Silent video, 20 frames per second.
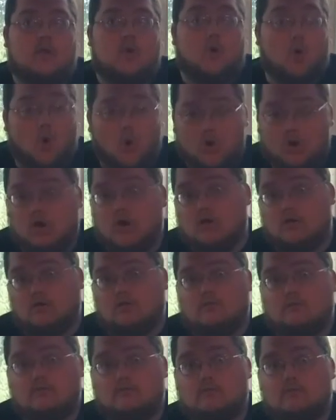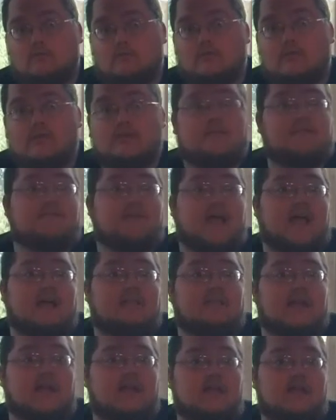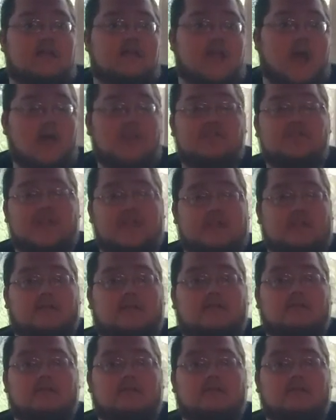Or the fact that nothing